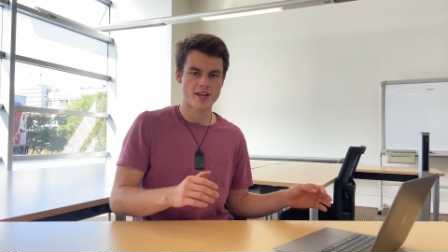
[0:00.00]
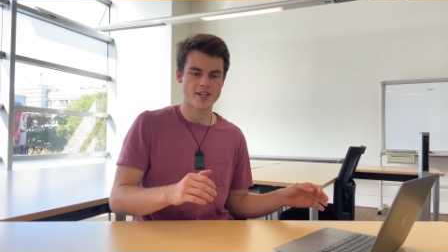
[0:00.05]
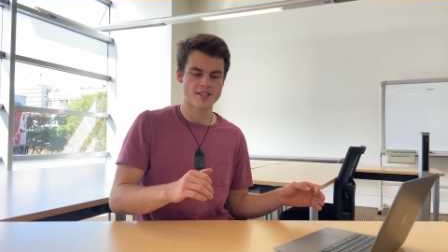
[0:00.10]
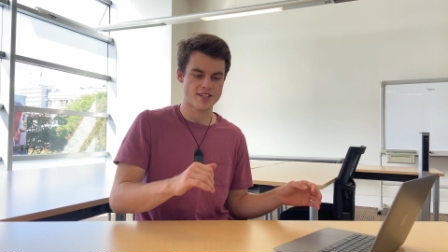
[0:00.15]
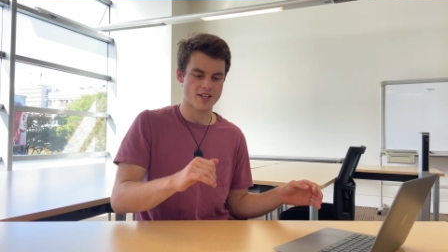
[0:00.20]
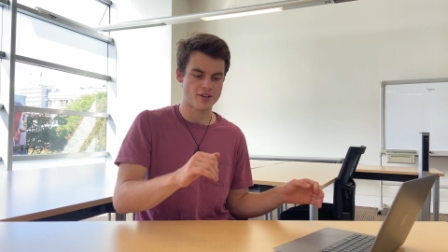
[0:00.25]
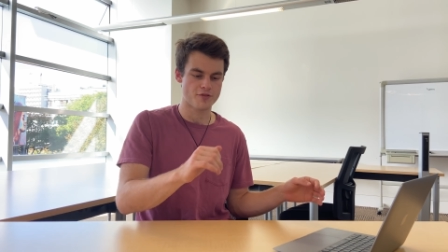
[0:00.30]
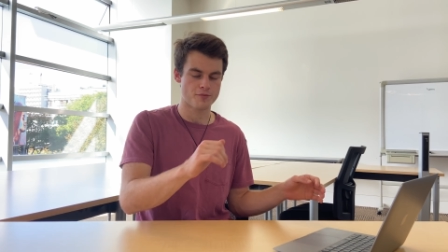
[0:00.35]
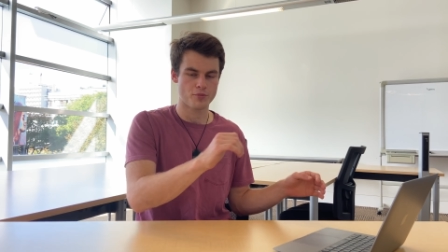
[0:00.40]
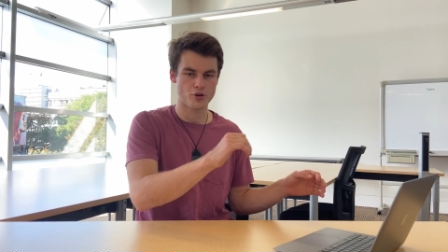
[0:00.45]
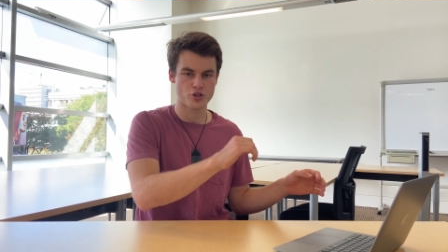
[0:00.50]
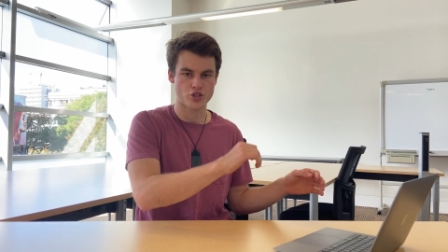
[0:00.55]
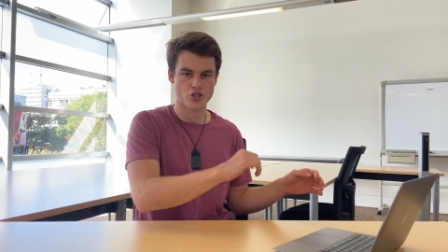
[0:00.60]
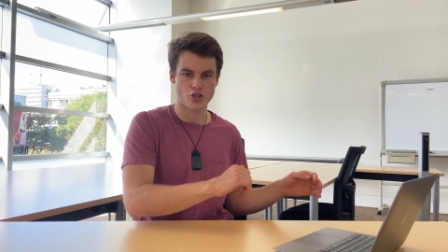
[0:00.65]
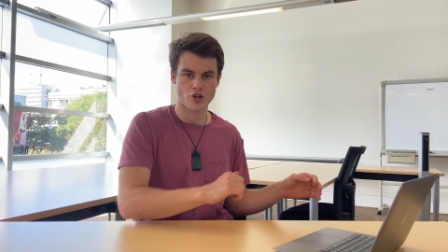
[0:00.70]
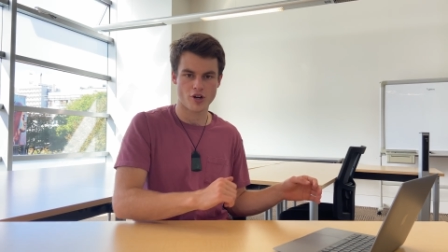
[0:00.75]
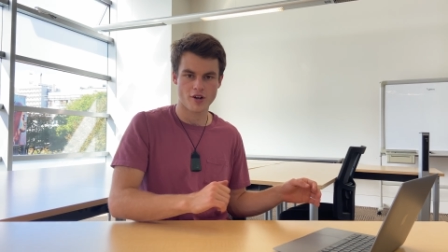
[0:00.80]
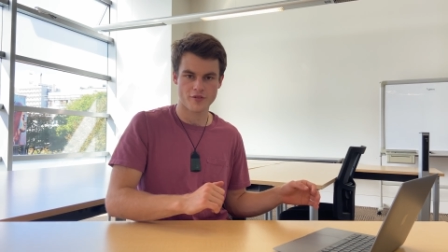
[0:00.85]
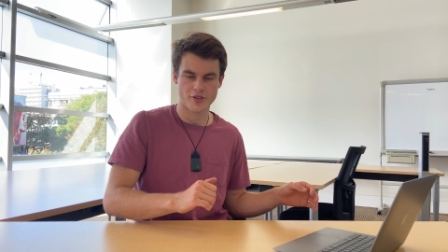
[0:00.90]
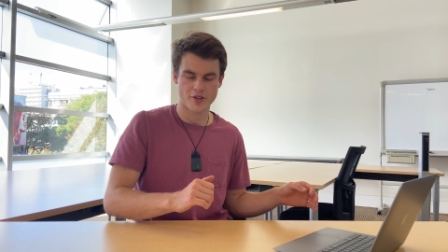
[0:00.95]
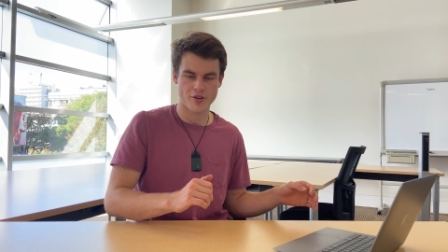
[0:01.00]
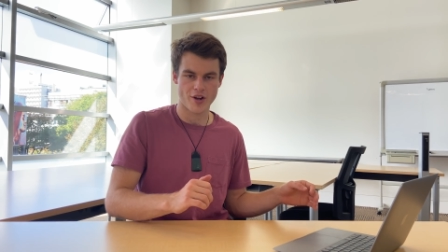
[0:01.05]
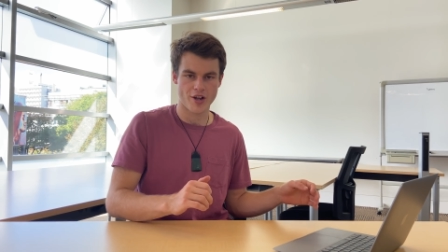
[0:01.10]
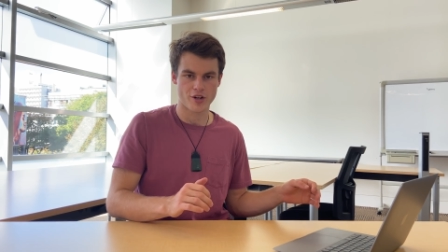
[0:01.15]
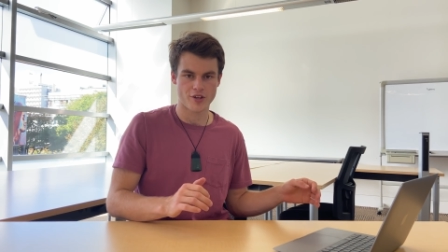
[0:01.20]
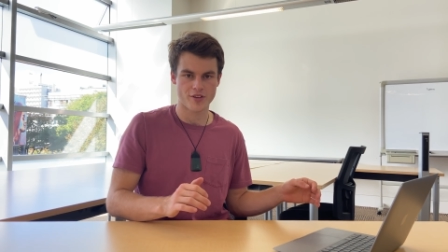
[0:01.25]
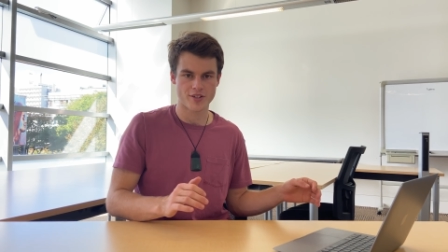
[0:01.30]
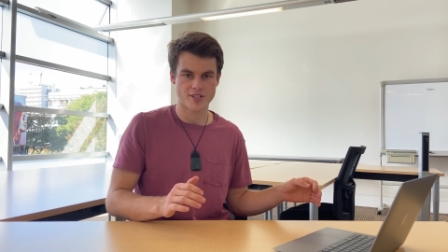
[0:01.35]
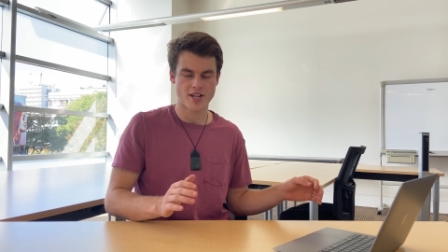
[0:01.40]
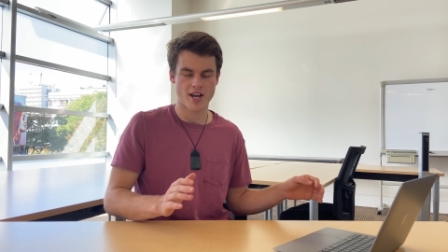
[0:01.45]
instead of pushing off the ground
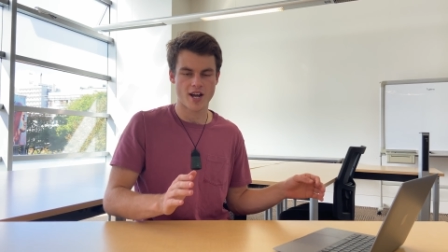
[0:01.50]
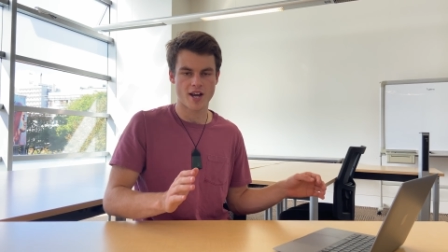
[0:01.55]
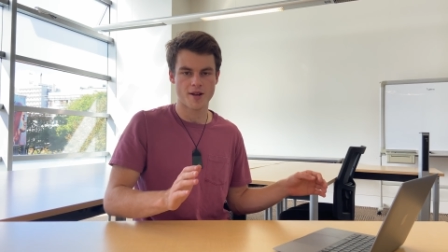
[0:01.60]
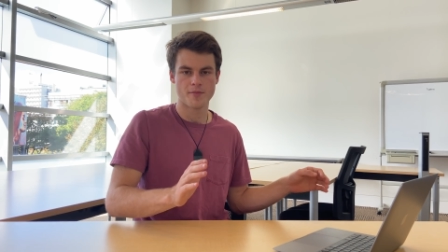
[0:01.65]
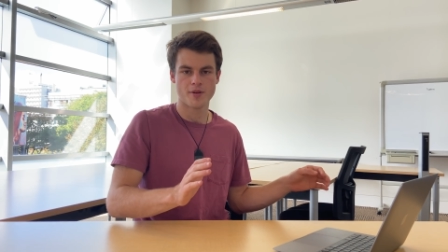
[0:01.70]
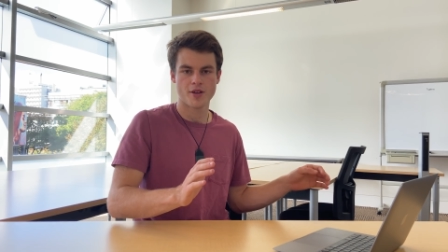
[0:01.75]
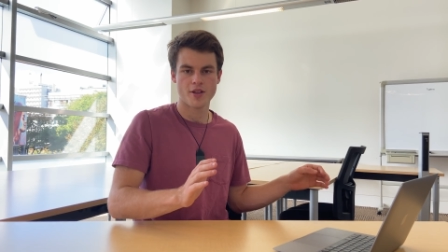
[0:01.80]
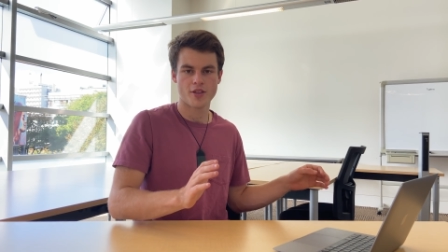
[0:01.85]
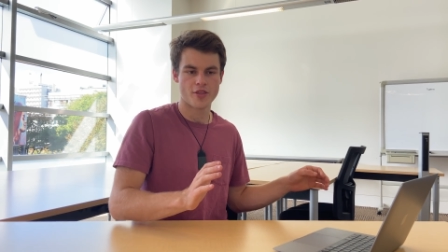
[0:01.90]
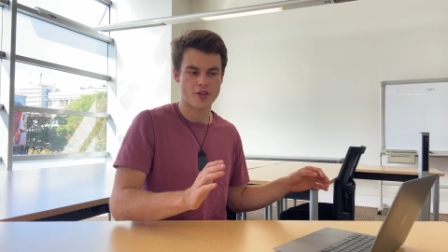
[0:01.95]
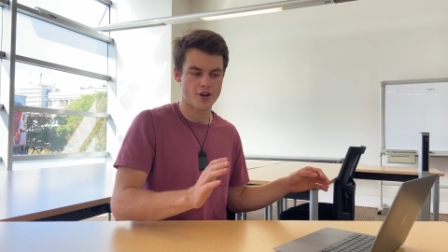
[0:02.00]
all the time,